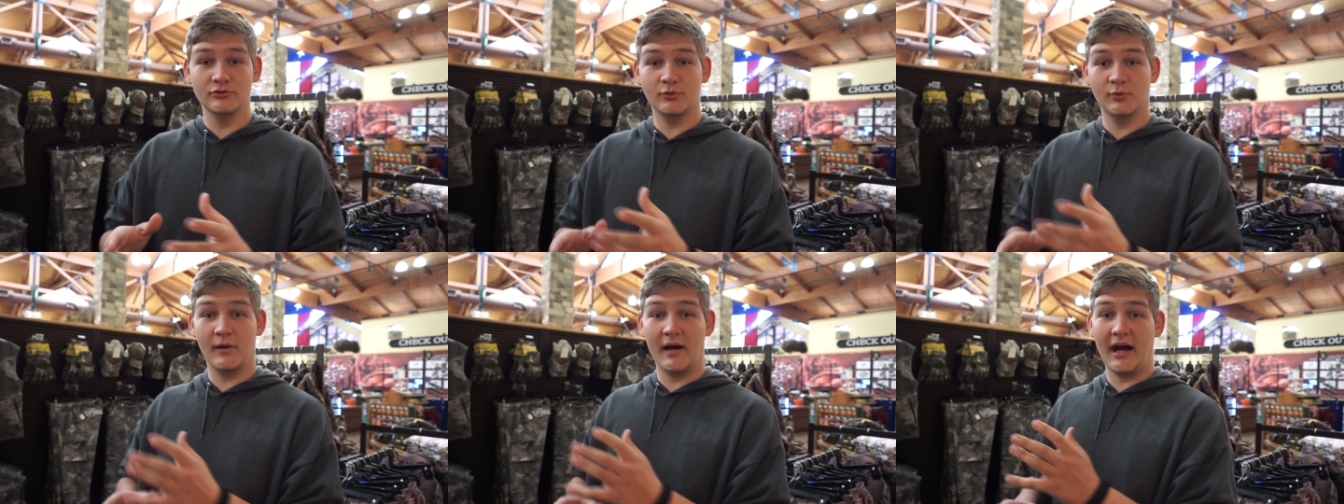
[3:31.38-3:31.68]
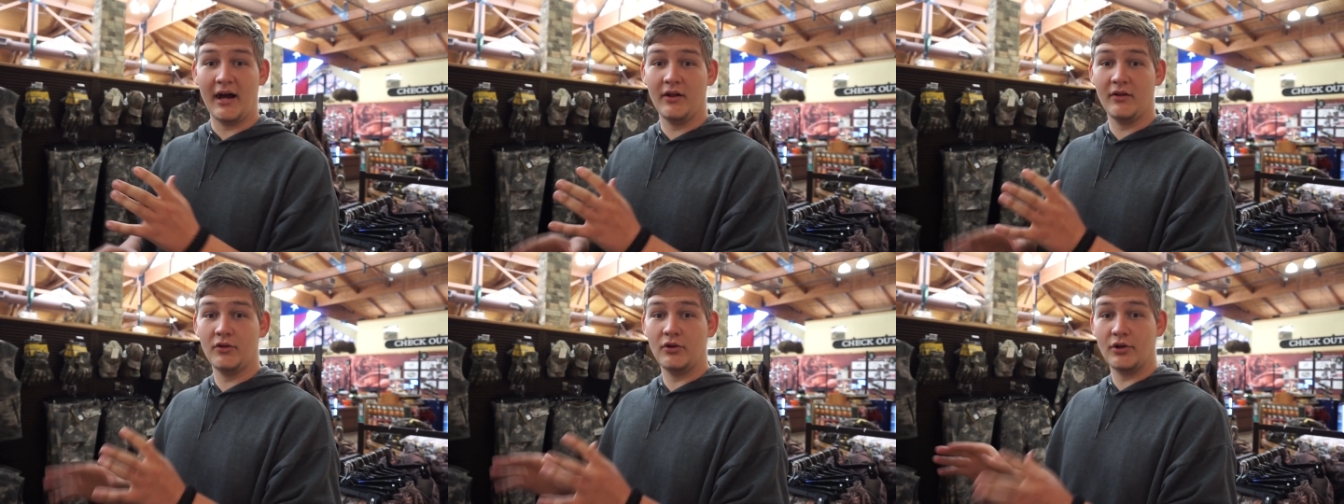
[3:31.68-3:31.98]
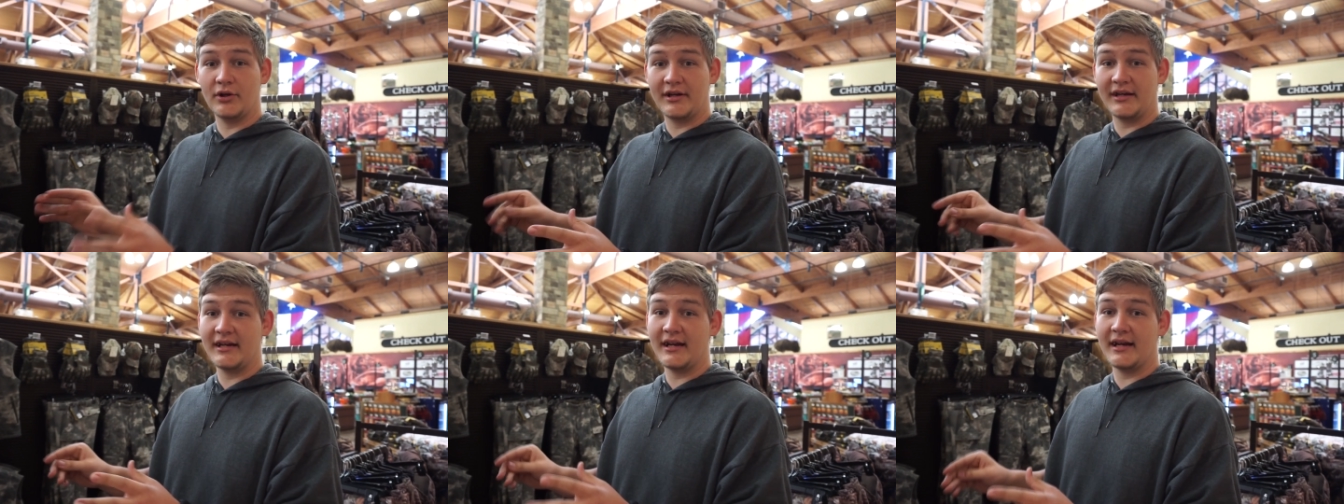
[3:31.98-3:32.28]
while
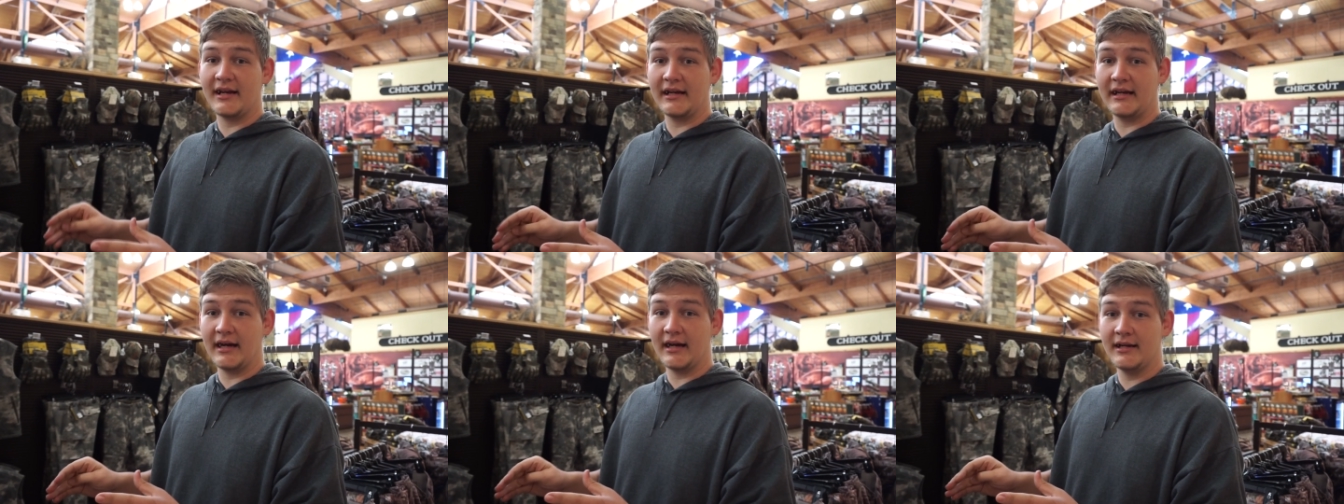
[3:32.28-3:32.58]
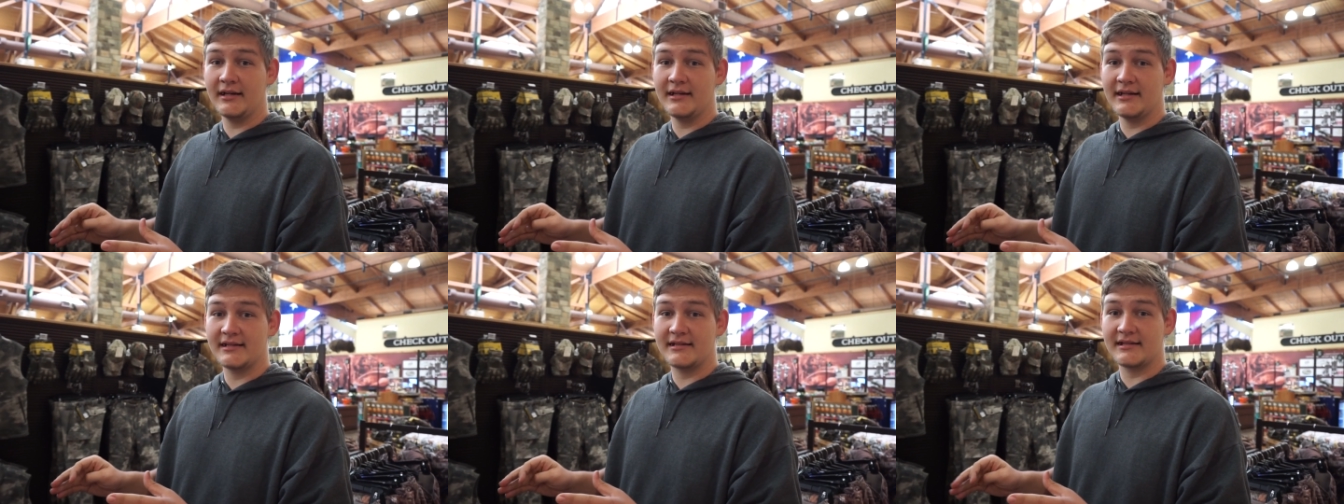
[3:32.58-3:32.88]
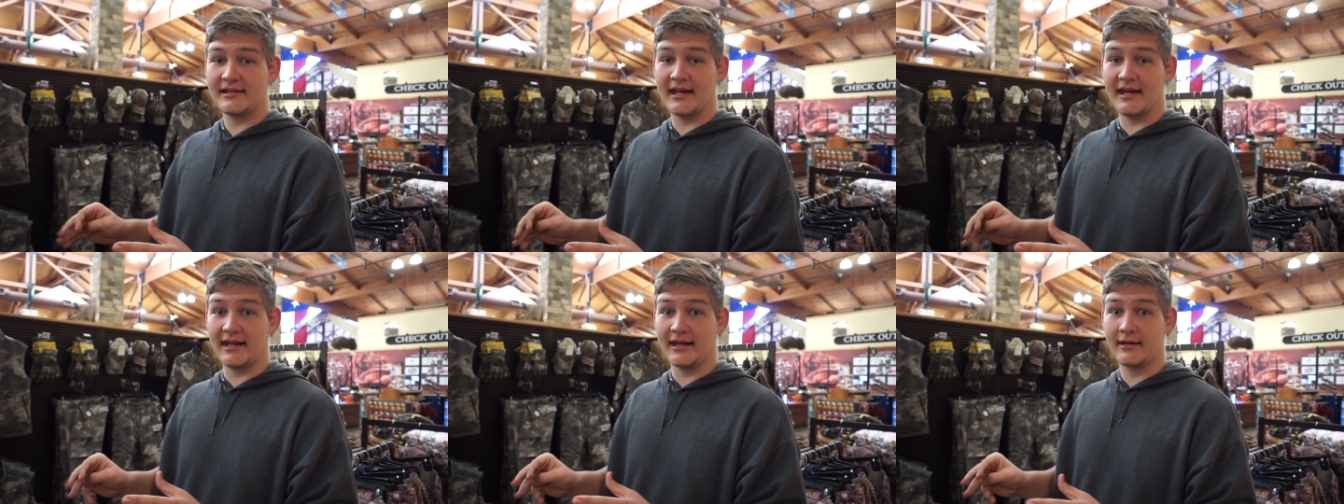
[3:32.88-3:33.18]
looking at a gun,
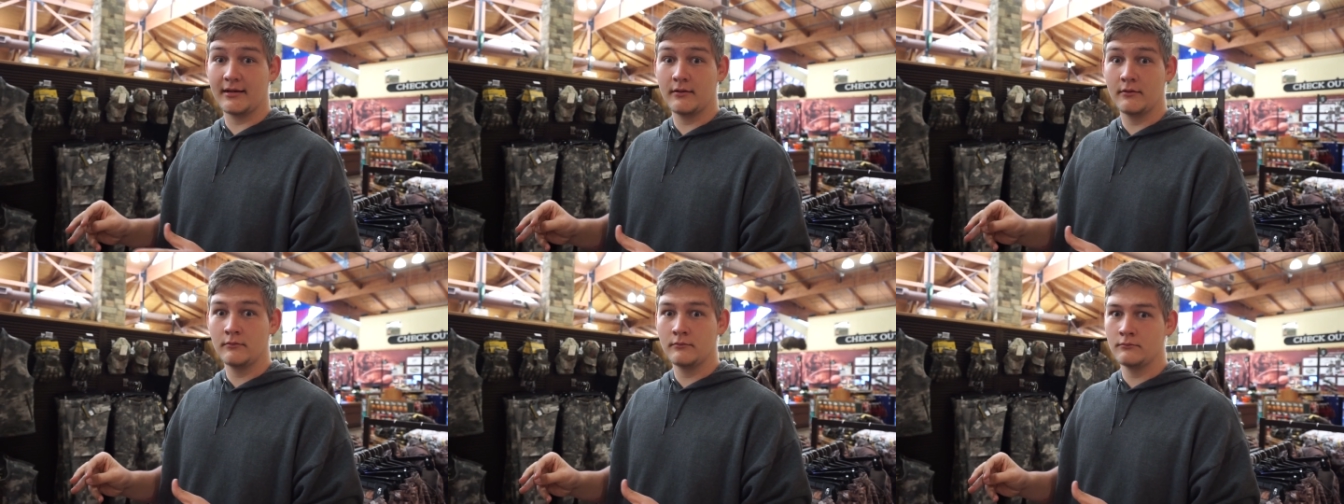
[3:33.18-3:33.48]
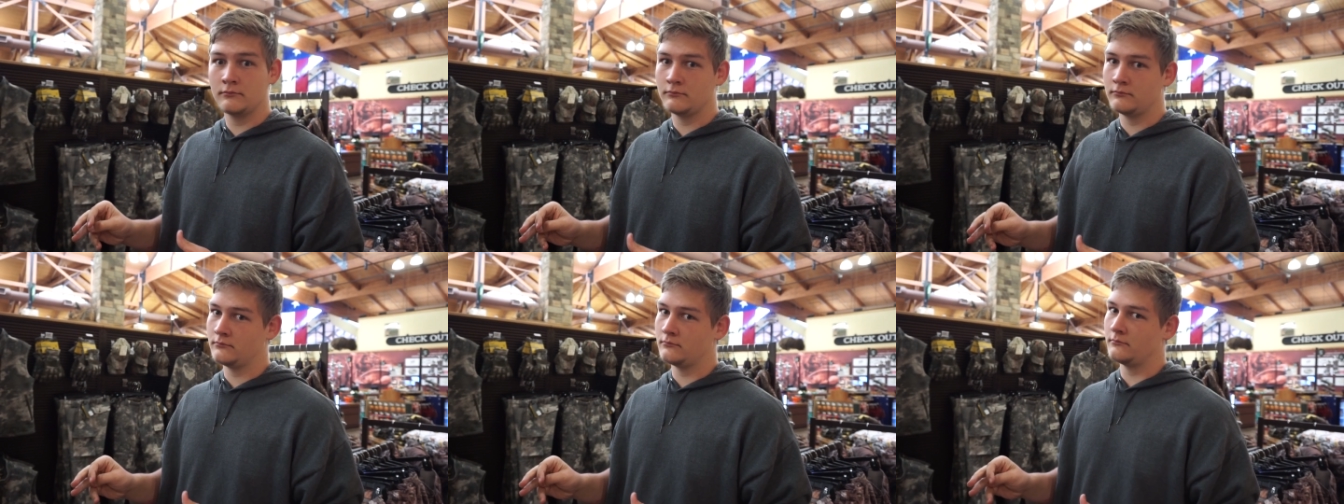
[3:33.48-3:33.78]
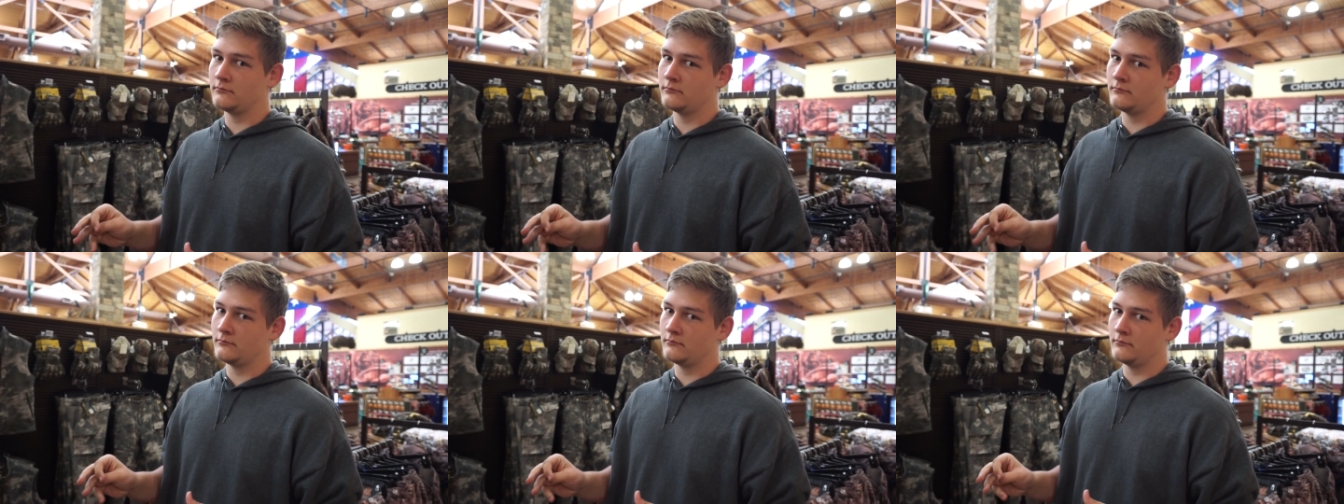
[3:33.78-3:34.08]
it's like,
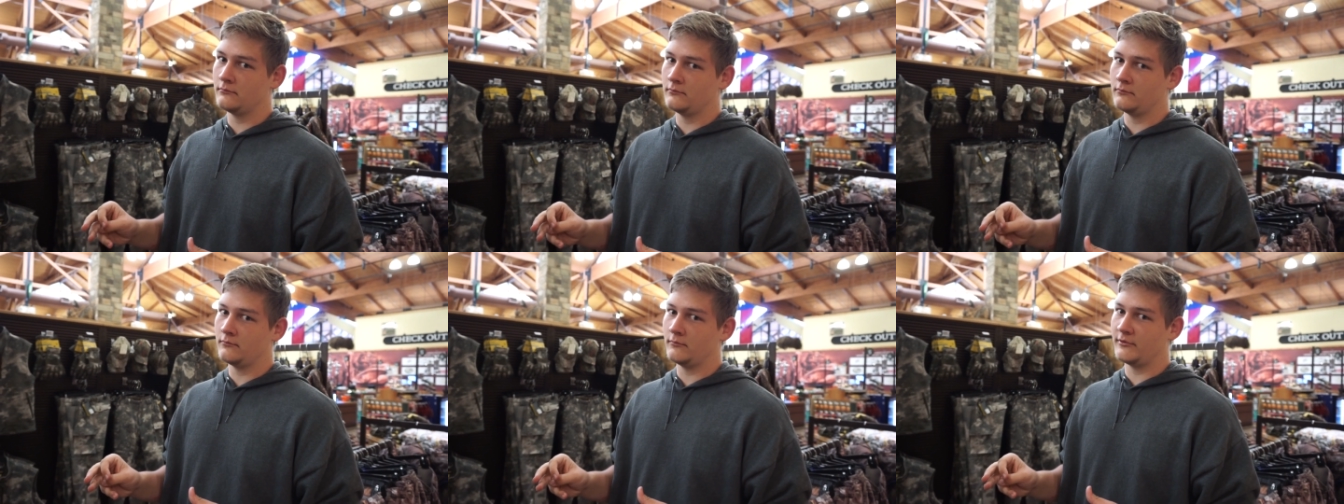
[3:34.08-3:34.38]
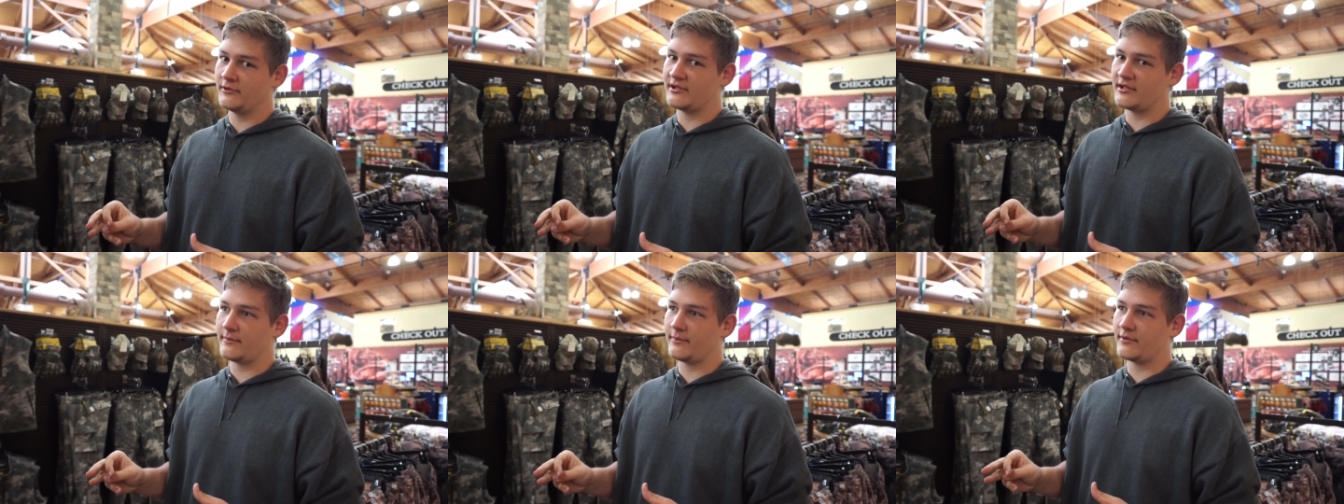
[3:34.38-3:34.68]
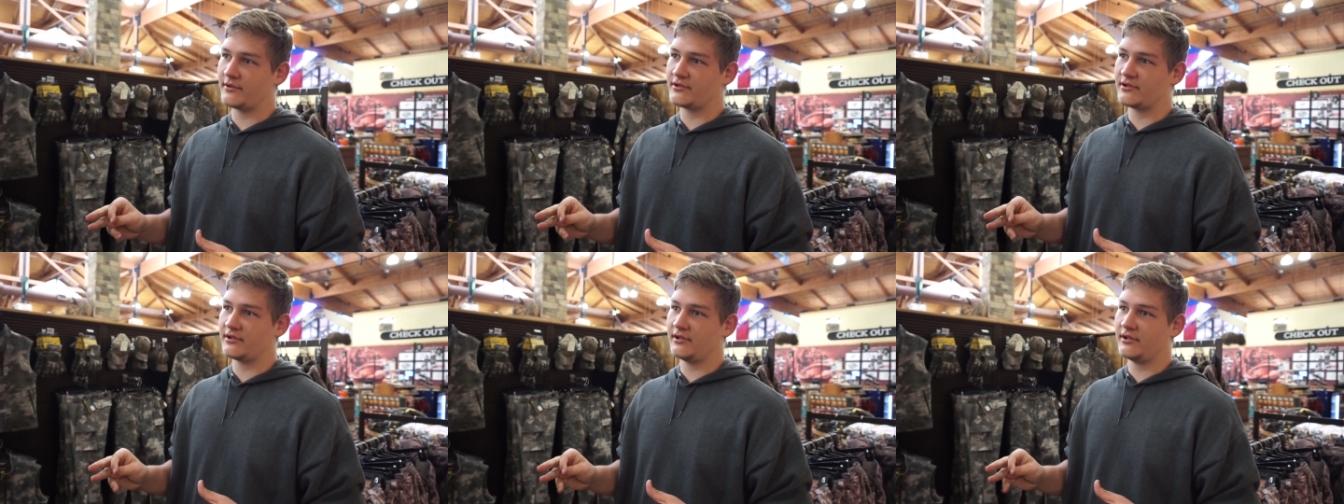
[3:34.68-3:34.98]
what's that
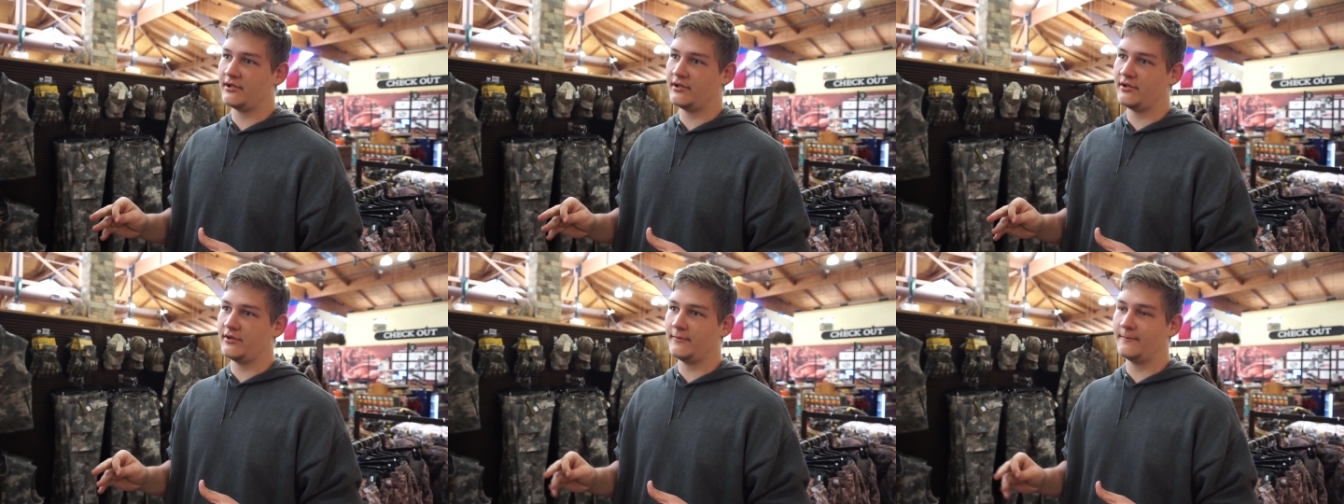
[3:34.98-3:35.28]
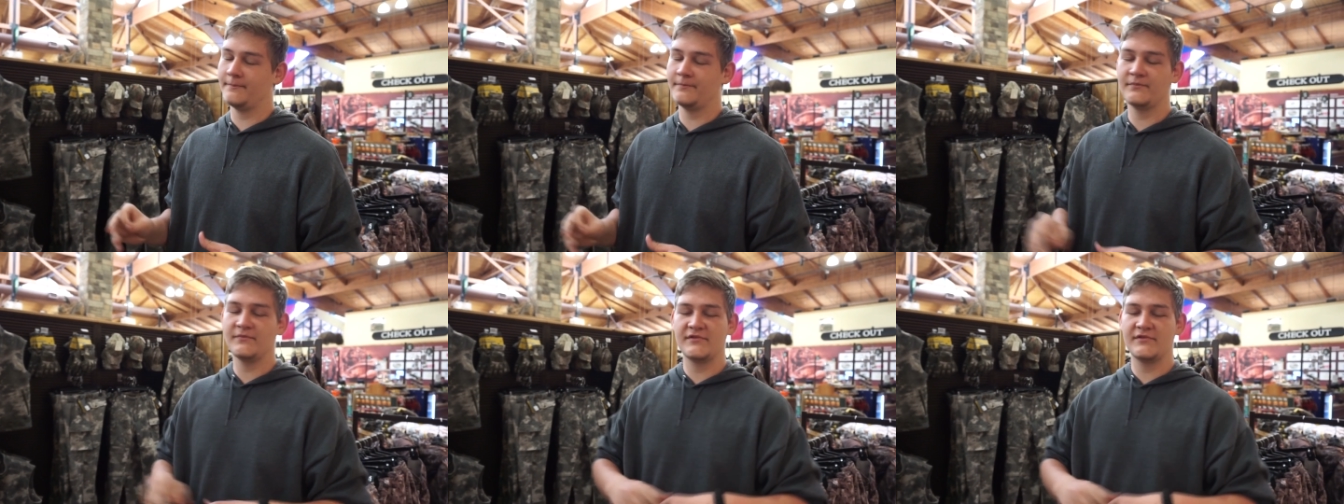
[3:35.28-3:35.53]
person gonna do?